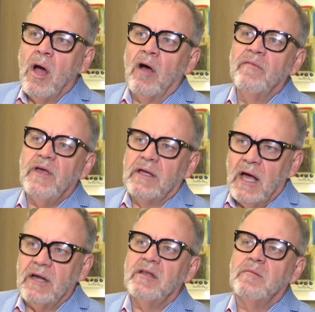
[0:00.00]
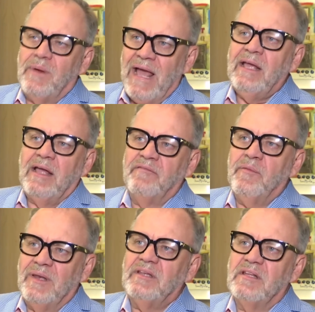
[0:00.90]
on the current black
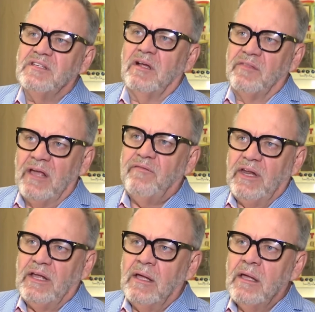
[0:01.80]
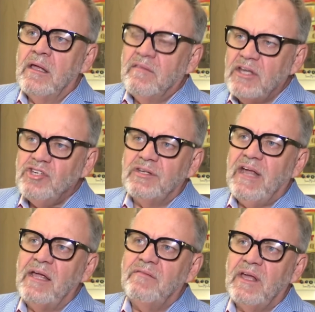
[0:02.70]
government in South Africa? They should
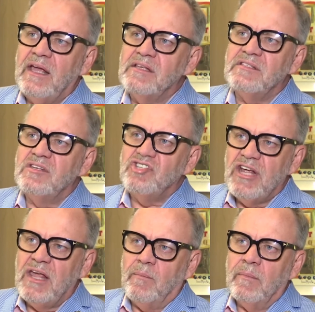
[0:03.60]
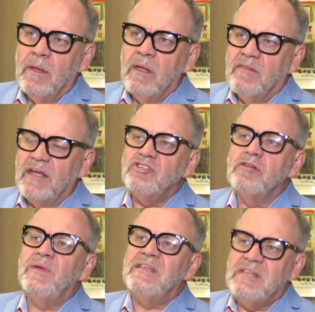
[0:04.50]
hang their heads in shame. They
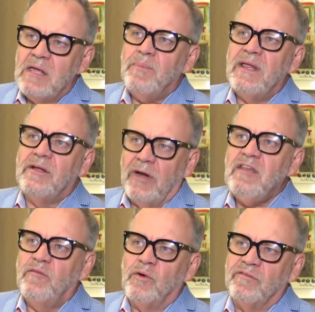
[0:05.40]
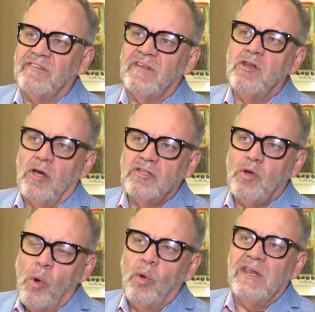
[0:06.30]
should be deeply grateful that they're not
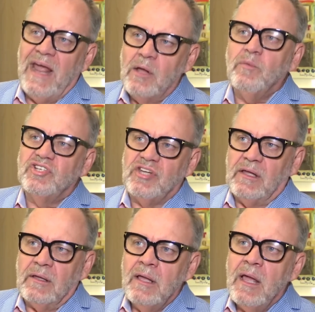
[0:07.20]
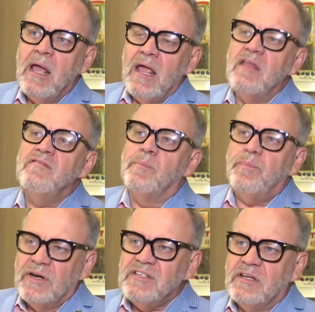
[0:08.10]
all languishing in the
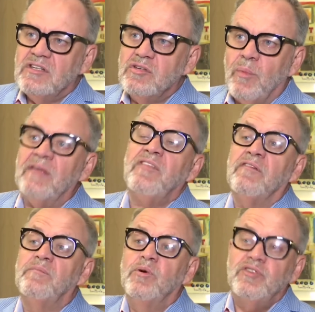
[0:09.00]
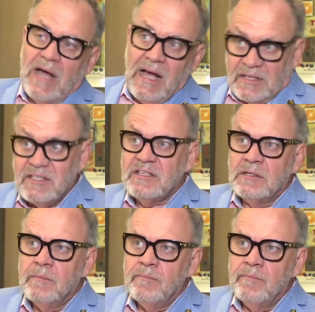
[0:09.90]
prisons where they've put us.